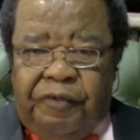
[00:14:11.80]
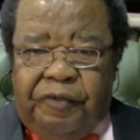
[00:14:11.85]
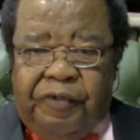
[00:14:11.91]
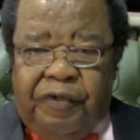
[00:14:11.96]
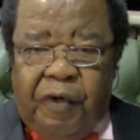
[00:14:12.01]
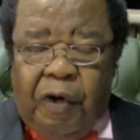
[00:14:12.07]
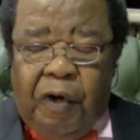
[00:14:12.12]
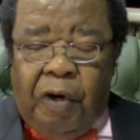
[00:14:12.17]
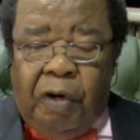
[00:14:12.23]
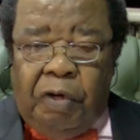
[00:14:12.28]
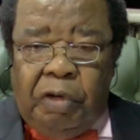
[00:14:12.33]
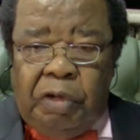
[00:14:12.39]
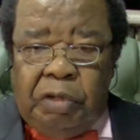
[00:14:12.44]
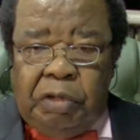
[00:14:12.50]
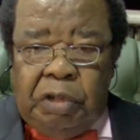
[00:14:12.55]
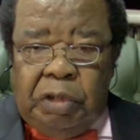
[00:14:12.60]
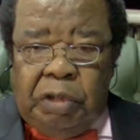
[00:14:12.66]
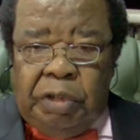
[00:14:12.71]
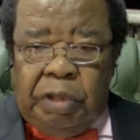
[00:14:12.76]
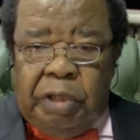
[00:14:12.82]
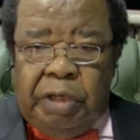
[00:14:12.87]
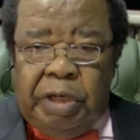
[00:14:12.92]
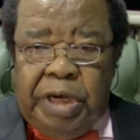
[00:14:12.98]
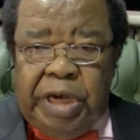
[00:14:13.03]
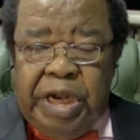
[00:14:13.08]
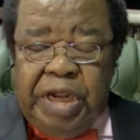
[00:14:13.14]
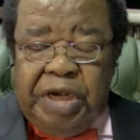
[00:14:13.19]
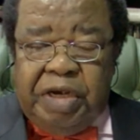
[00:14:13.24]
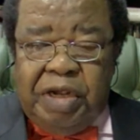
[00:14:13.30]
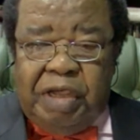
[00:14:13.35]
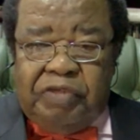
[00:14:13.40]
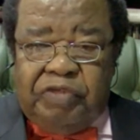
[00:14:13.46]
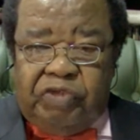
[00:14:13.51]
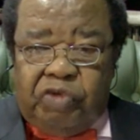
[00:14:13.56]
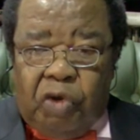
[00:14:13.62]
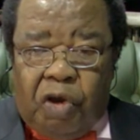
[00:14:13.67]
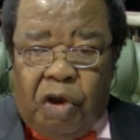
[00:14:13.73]
for
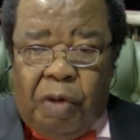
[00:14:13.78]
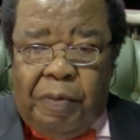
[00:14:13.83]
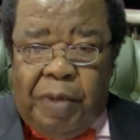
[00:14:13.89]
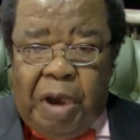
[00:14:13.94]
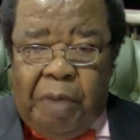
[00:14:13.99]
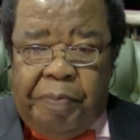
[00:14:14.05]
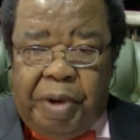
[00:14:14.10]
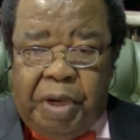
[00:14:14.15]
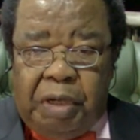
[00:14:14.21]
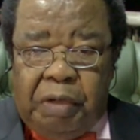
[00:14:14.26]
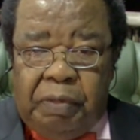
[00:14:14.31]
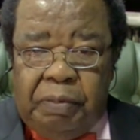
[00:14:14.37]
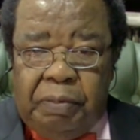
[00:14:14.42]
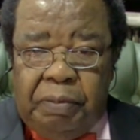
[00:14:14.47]
leaders to come up.